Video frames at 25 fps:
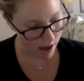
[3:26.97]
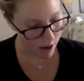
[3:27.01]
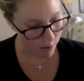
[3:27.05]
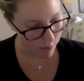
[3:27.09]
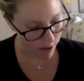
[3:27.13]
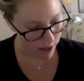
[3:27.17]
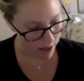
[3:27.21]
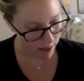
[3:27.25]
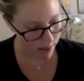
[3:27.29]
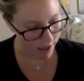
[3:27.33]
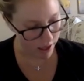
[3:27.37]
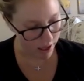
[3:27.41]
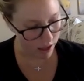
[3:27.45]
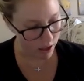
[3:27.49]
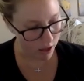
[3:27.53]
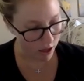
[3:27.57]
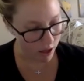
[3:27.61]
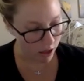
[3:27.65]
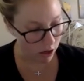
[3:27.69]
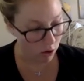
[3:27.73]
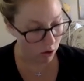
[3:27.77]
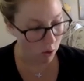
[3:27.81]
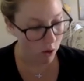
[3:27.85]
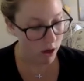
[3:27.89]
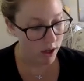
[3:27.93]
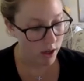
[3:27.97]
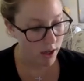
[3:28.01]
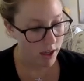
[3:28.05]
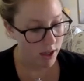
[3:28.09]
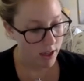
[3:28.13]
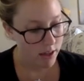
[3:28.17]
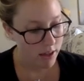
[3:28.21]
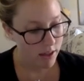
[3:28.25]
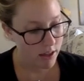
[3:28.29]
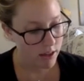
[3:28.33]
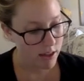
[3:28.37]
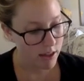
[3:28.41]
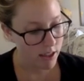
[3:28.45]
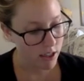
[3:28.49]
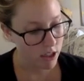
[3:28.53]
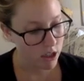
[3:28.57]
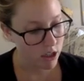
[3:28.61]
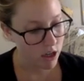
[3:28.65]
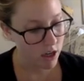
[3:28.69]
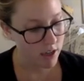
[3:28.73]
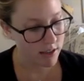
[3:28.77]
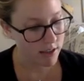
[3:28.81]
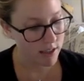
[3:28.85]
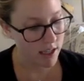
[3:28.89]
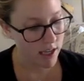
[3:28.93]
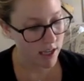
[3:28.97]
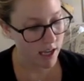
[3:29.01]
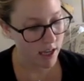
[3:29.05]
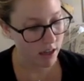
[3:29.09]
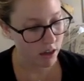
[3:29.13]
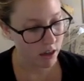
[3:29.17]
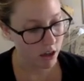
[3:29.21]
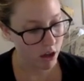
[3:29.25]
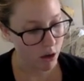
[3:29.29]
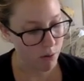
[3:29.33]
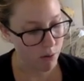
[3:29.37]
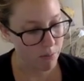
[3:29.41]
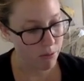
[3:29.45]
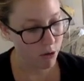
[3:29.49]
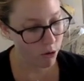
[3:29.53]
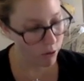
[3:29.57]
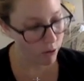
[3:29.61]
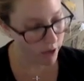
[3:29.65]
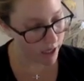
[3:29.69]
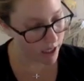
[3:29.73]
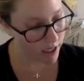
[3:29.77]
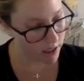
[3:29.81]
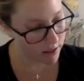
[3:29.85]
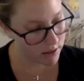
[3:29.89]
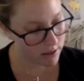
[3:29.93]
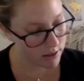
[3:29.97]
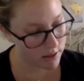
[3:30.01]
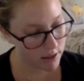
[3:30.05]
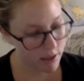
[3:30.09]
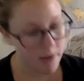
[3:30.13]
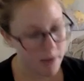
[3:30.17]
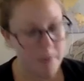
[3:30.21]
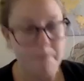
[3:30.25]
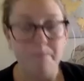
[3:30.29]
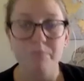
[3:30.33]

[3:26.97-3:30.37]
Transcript: way they know that they're crossing at low points.